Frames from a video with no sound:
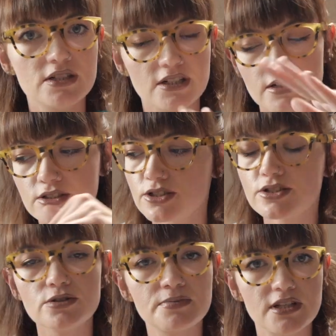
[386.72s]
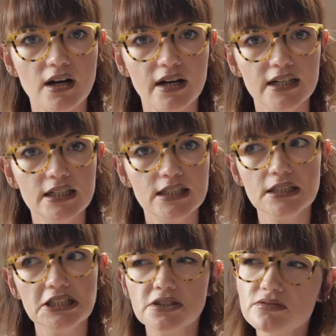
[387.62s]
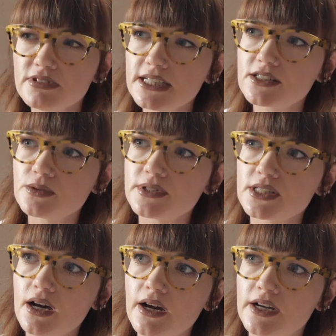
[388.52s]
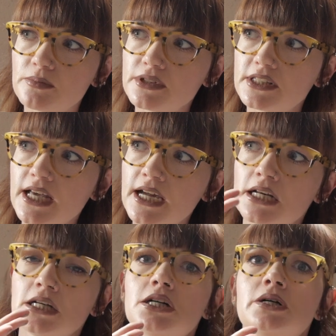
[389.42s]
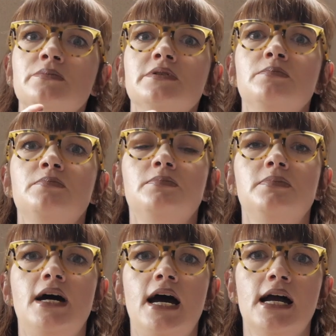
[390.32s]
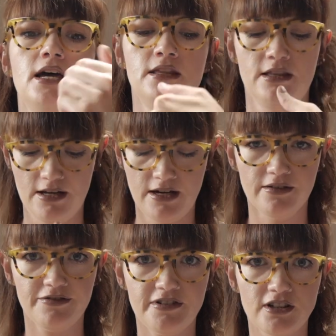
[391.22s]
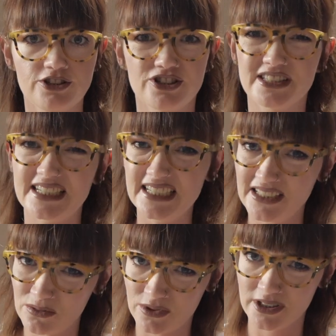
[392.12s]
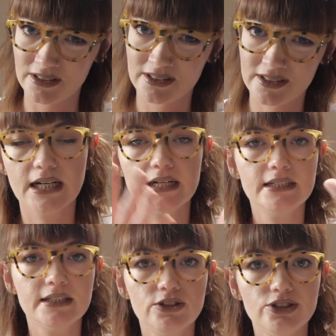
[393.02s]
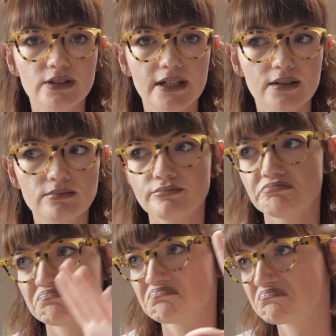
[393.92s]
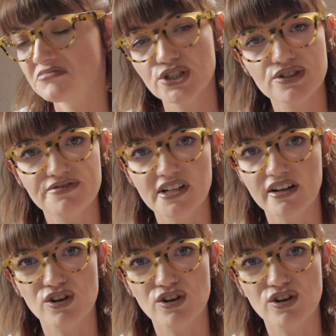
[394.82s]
starts to subside, it doesn't really subside, but then comes back and then filters inwards. Anything you do now, you just feel like